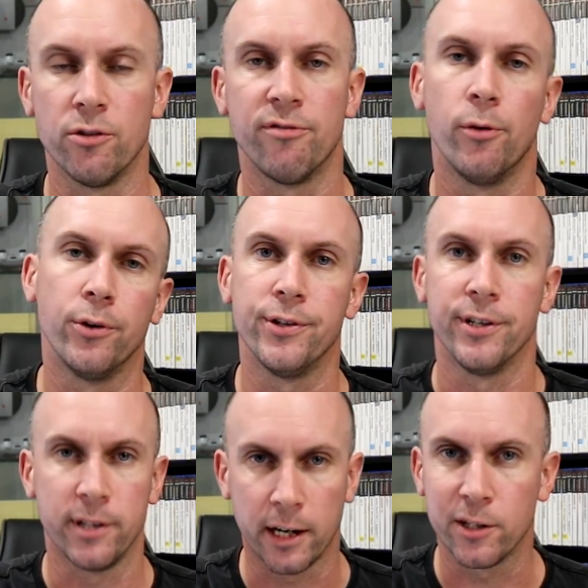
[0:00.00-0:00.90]
of Fortune
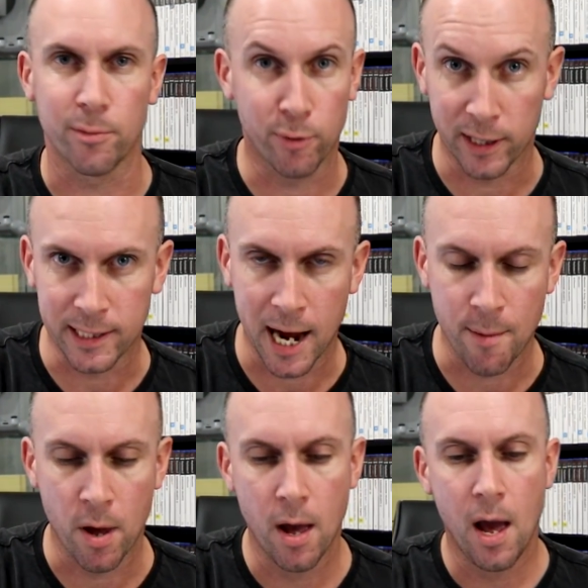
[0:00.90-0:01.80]
is actually pretty
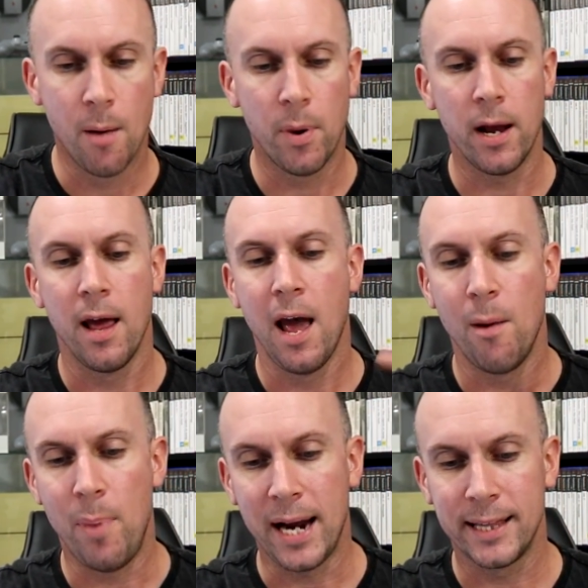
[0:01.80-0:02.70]
tame. But
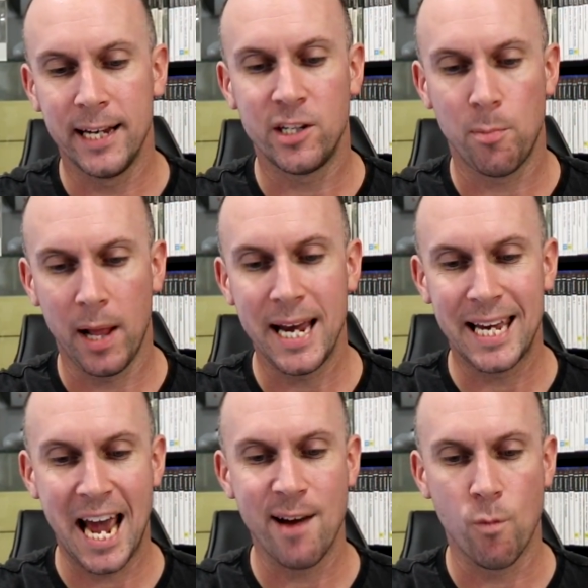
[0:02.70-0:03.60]
back then, to play a
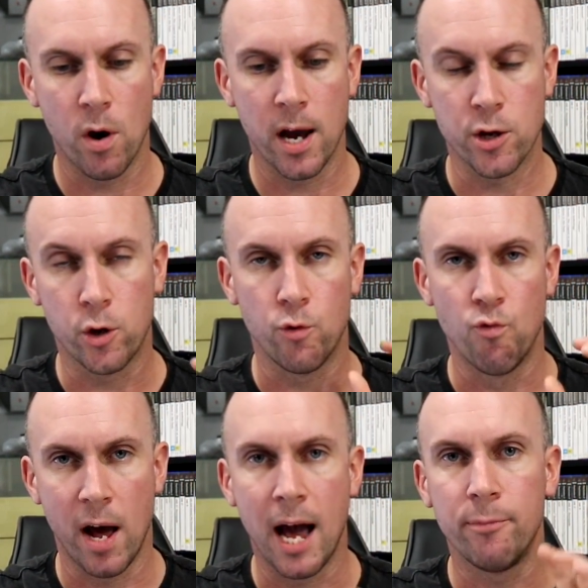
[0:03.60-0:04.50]
game where you could
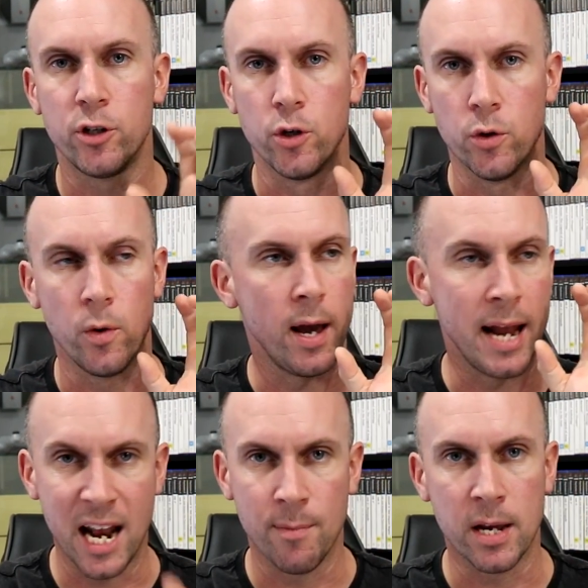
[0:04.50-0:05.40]
run up to an
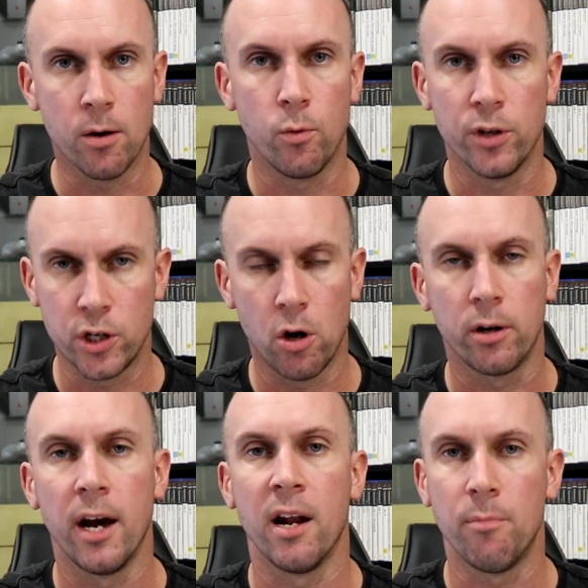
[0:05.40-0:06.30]
enemy with a
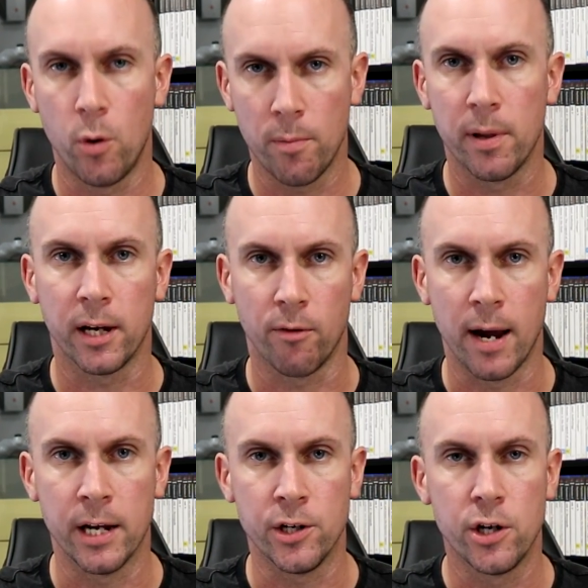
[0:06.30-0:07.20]
shotgun at point blank
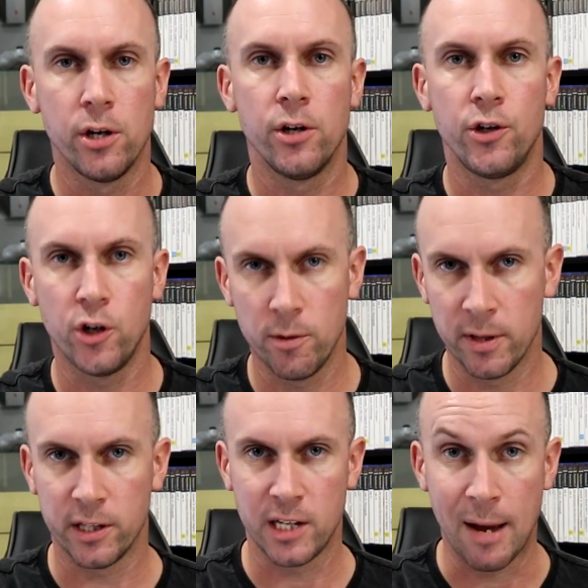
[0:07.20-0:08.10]
range, shoot him in
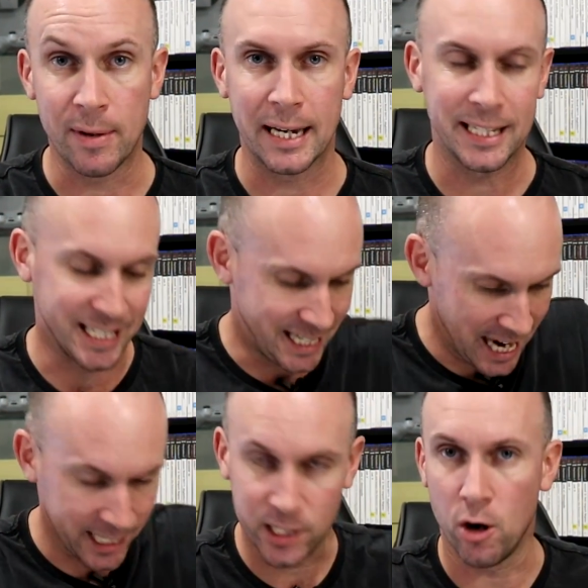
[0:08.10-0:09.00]
the stomach, his
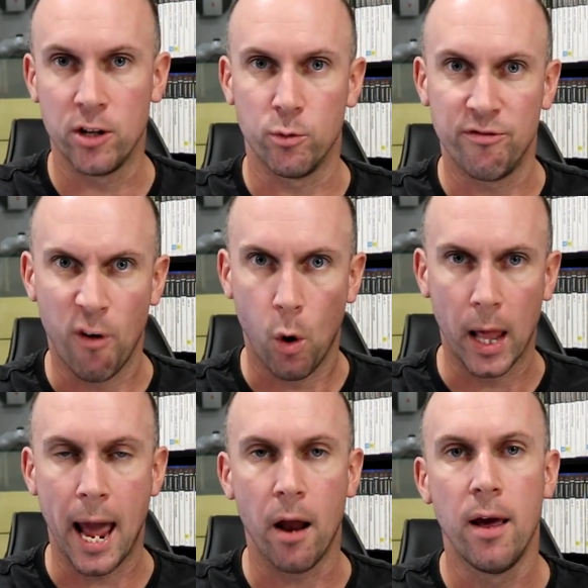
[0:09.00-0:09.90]
intestines would fall
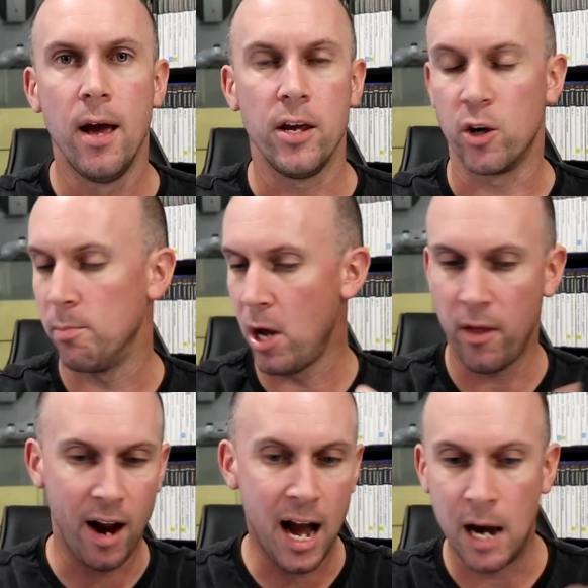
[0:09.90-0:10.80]
out, you could blow
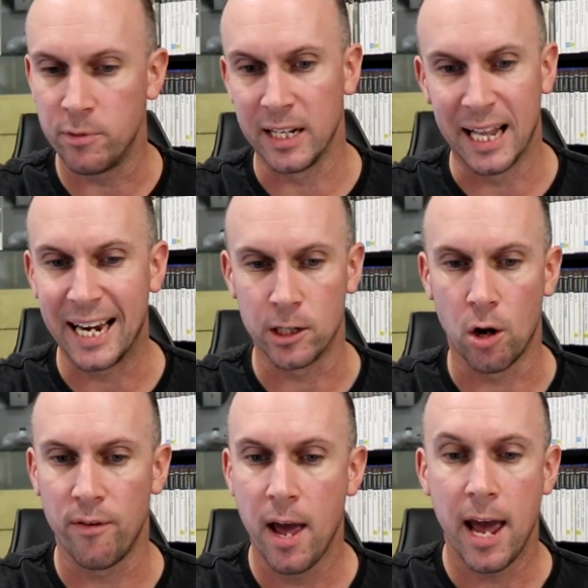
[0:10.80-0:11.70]
their arms and legs
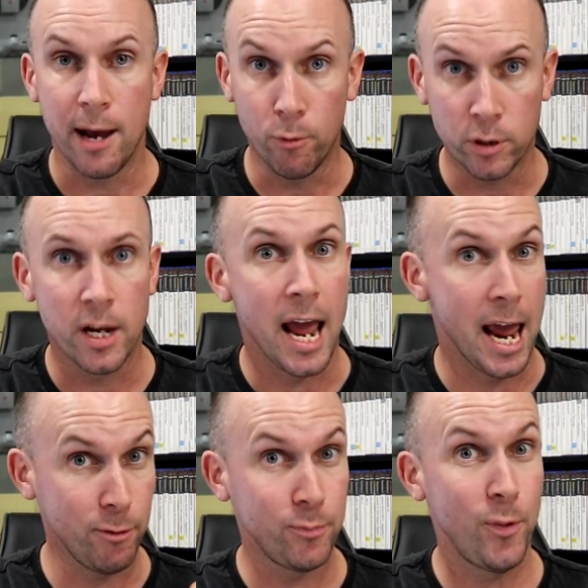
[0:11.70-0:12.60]
off, it was
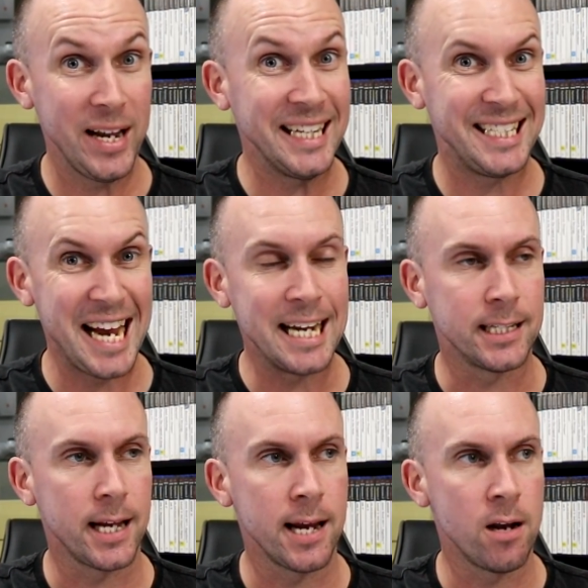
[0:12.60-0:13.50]
pretty
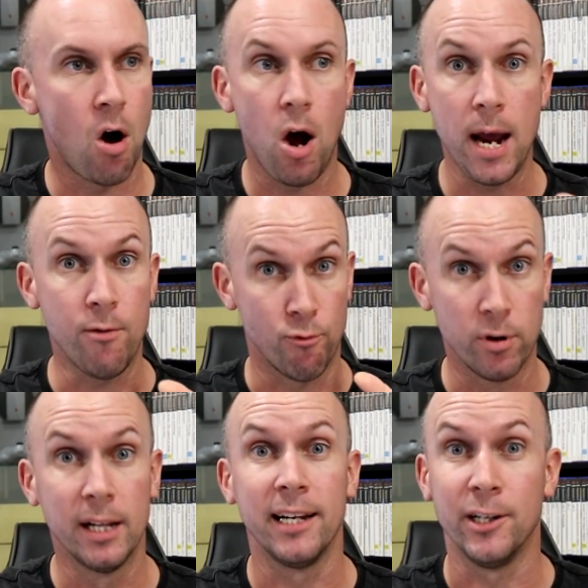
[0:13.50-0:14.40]
intense, and I
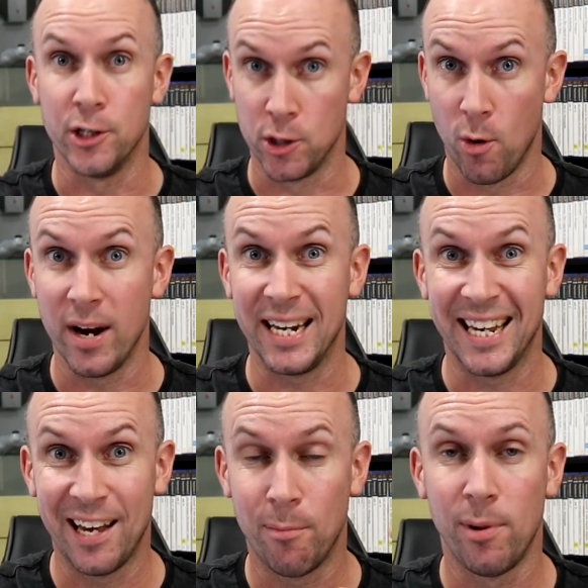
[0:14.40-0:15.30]
really enjoyed
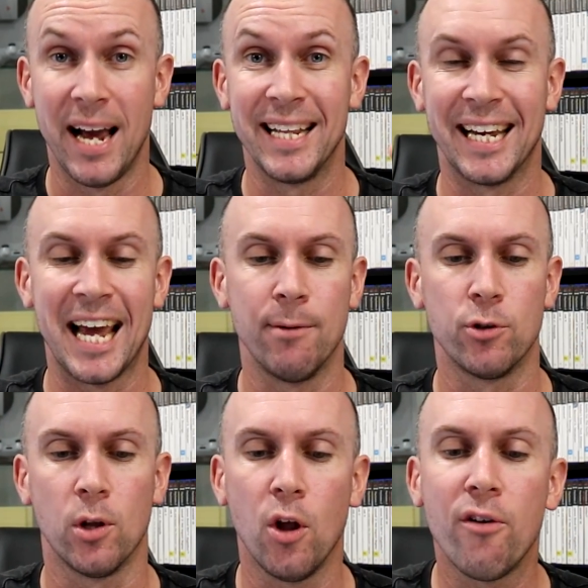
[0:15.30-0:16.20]
playing that game.
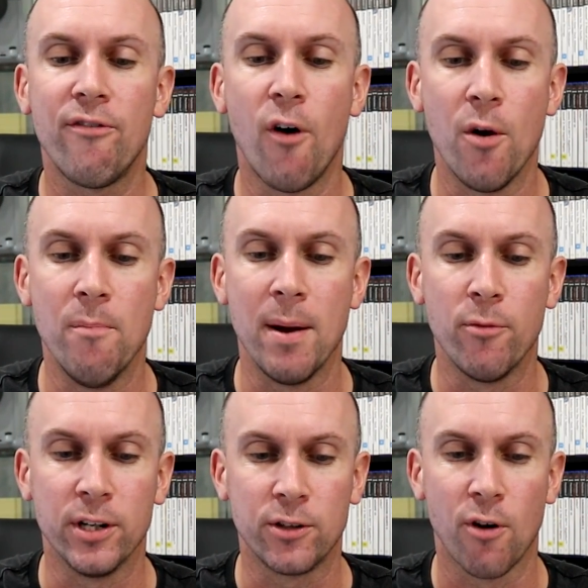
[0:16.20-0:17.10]
So a lot of fond
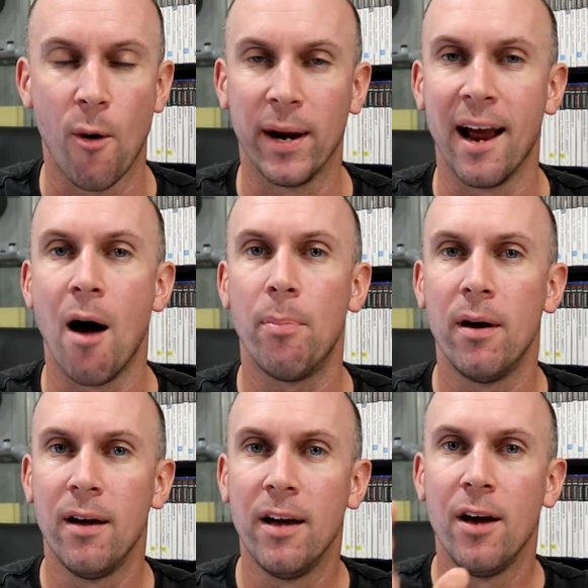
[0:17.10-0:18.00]
memories growing up
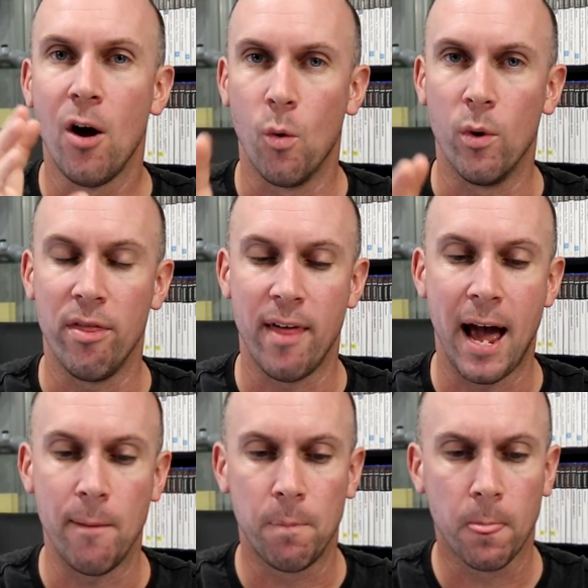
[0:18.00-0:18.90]
with
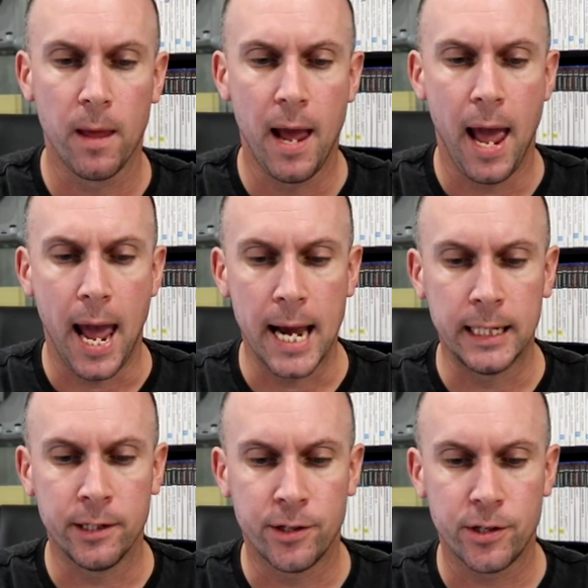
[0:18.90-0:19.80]
that.
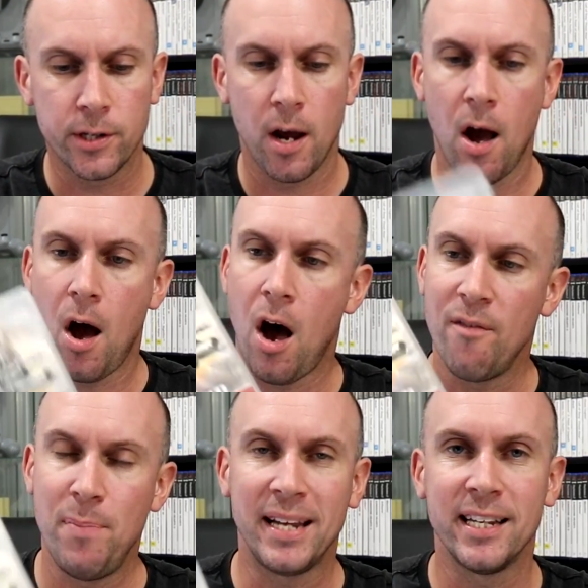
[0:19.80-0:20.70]
And
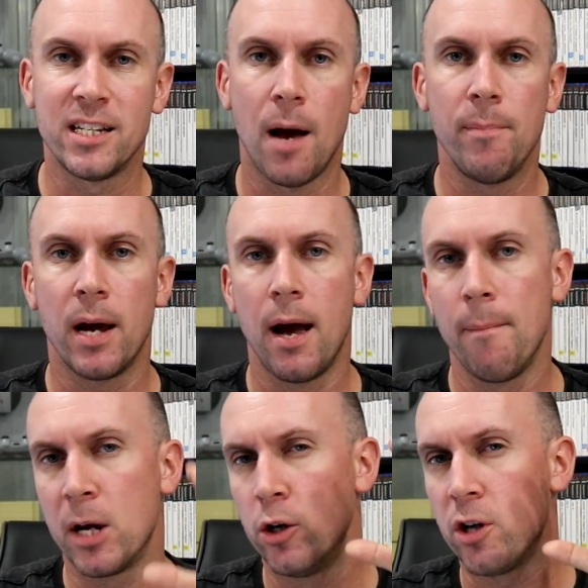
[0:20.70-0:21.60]
I've picked this up
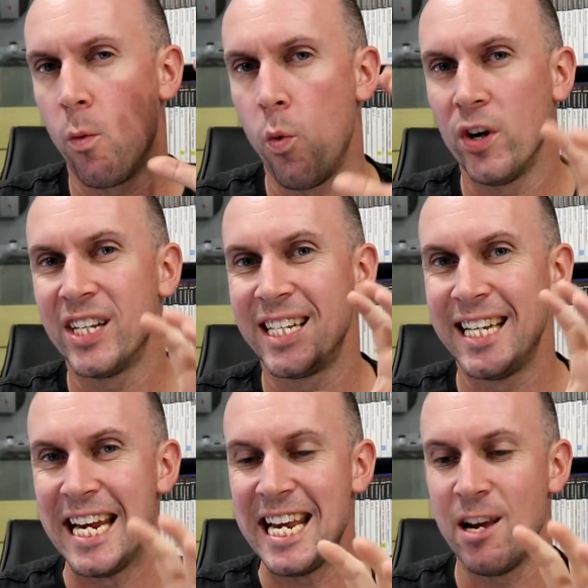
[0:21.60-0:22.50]
because I want to
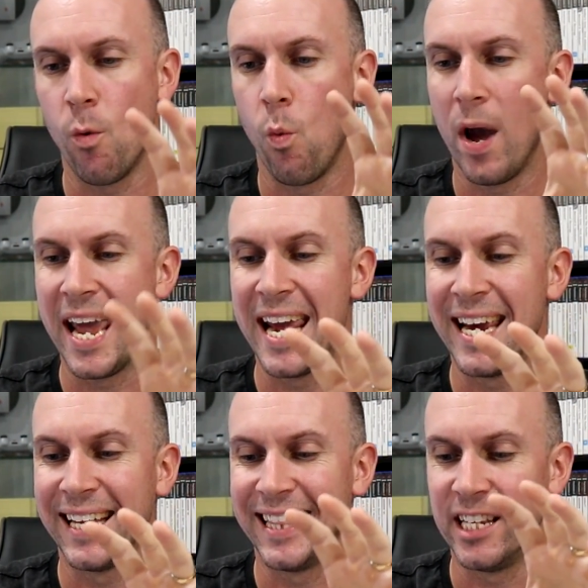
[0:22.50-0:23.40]
see
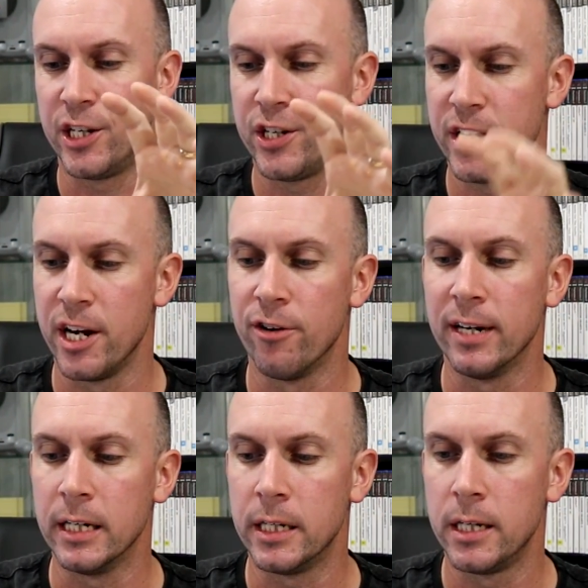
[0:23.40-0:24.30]
where the
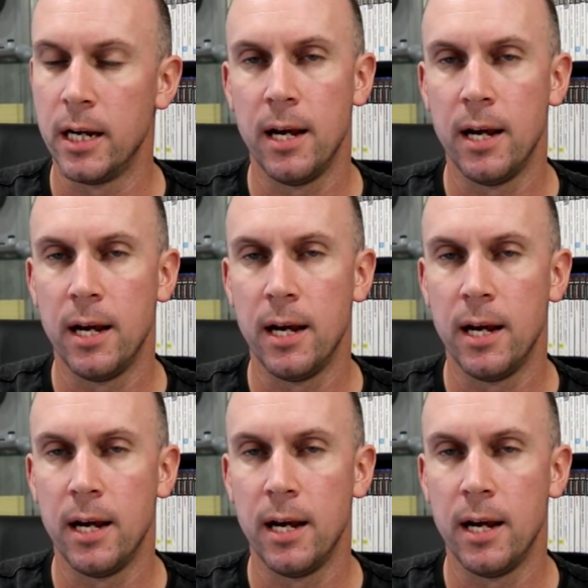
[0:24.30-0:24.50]
series